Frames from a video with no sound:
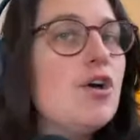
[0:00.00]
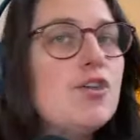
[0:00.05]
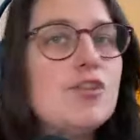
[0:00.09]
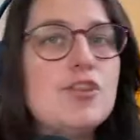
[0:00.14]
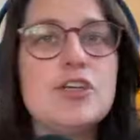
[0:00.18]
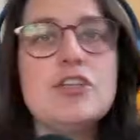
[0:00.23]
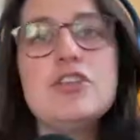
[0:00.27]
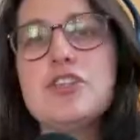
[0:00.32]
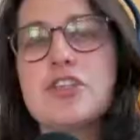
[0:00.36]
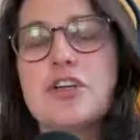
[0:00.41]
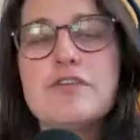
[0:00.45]

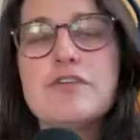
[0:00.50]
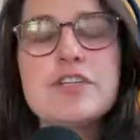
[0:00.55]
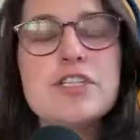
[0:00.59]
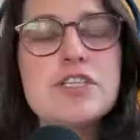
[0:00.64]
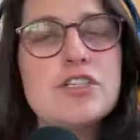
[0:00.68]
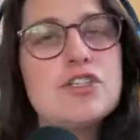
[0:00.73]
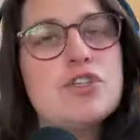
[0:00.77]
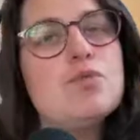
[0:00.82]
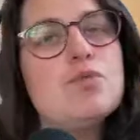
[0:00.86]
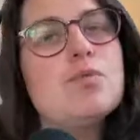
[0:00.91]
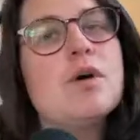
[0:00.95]
the
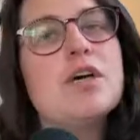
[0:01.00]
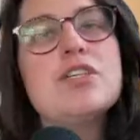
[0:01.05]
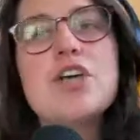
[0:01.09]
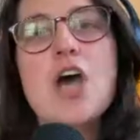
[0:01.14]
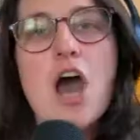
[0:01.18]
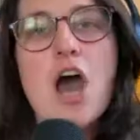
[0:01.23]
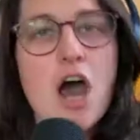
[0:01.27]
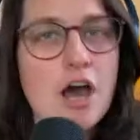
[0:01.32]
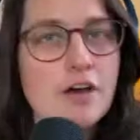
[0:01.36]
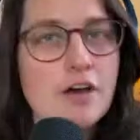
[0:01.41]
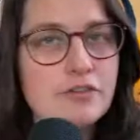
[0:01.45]
services you want to
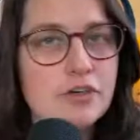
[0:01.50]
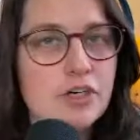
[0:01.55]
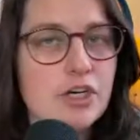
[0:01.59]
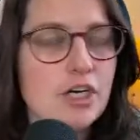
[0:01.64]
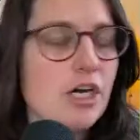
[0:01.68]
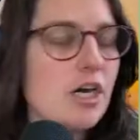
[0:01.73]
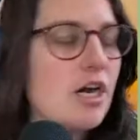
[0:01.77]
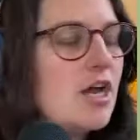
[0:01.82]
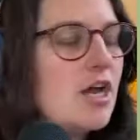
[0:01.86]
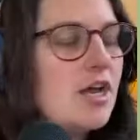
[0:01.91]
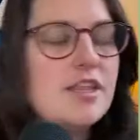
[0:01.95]

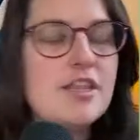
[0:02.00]
offer,